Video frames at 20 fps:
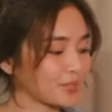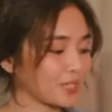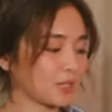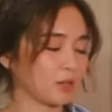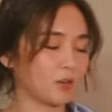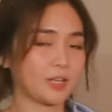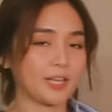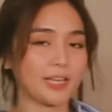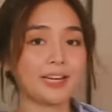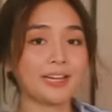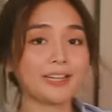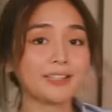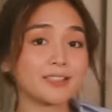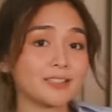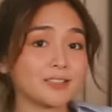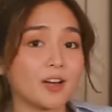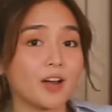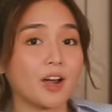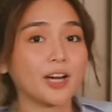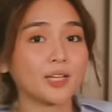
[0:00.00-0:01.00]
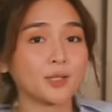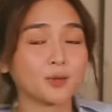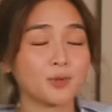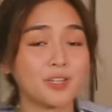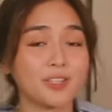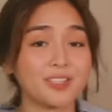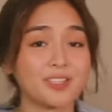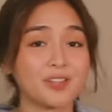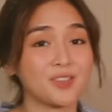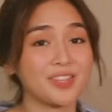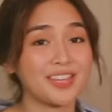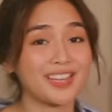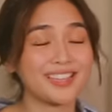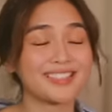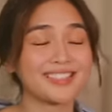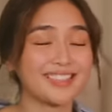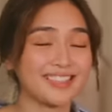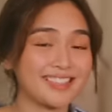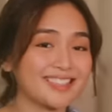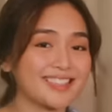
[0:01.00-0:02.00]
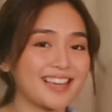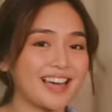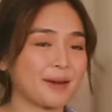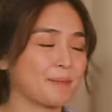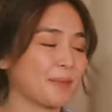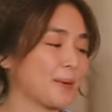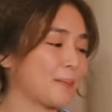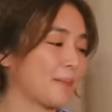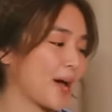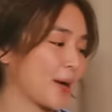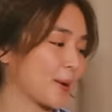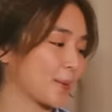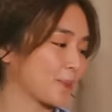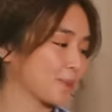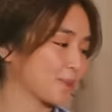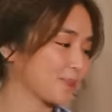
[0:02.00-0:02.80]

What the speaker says: Okay, let's start with the things inside my bag.